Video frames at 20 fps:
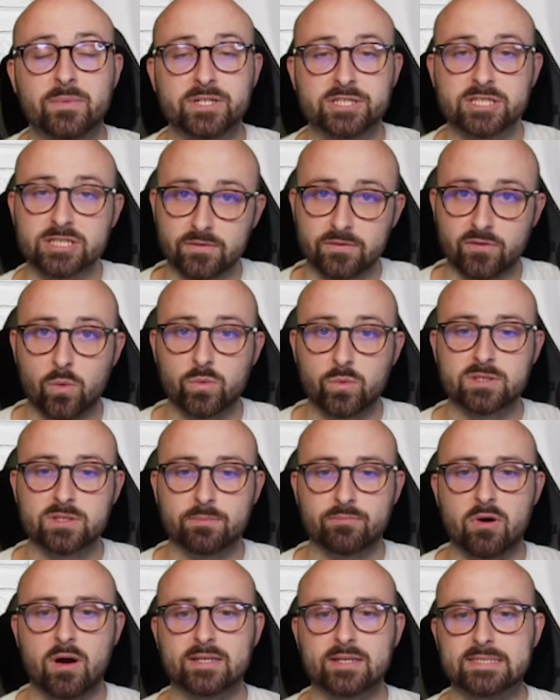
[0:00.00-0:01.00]
which is, of course, the
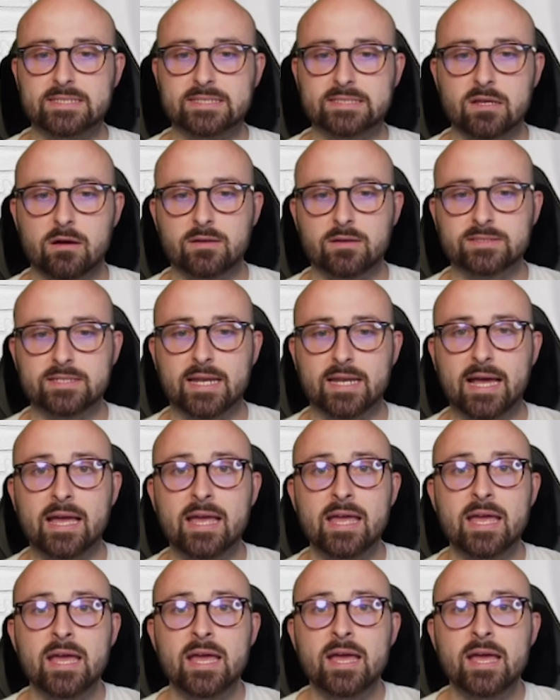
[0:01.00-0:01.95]
price he started at.